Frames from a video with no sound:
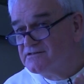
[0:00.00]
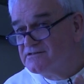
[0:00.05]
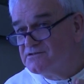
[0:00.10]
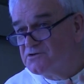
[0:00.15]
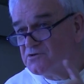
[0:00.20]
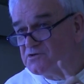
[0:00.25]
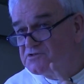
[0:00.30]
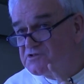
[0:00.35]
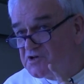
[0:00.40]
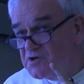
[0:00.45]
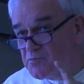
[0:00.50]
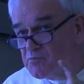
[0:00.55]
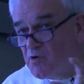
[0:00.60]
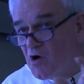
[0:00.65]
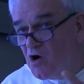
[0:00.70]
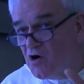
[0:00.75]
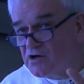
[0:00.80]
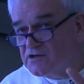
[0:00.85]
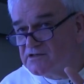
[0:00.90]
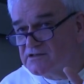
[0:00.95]
So it's an
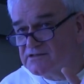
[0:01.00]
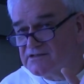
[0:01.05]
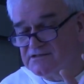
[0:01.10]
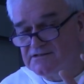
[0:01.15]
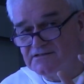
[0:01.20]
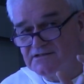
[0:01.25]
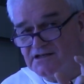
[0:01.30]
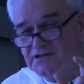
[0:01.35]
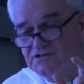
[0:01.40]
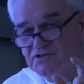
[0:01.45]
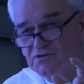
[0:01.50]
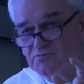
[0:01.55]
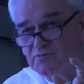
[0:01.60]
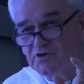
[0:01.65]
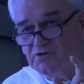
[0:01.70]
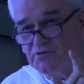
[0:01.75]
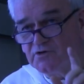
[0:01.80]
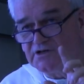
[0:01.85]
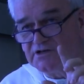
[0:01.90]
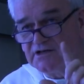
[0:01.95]
important distinction
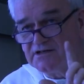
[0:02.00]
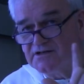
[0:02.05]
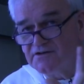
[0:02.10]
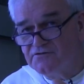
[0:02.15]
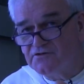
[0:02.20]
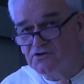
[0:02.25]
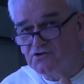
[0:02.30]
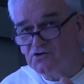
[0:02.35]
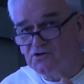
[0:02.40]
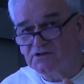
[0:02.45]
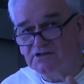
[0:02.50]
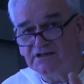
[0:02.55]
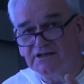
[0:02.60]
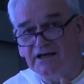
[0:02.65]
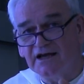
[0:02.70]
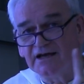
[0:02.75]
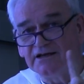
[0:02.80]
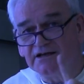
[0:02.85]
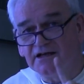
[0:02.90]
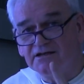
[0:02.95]
between a difficulty
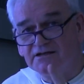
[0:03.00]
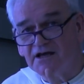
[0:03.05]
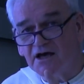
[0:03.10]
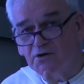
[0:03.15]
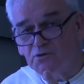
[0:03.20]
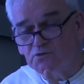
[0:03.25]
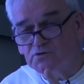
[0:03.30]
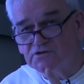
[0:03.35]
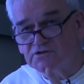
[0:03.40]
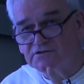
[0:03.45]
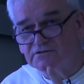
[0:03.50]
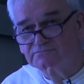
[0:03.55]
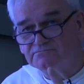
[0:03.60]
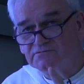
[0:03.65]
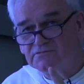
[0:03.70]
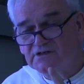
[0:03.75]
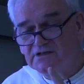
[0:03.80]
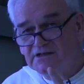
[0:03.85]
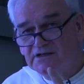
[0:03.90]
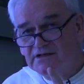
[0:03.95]
and a doubt.
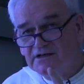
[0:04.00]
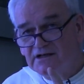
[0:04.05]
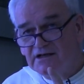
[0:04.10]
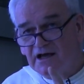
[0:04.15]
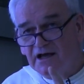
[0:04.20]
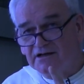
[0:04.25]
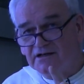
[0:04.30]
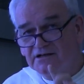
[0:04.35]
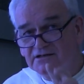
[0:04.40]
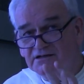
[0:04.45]
And a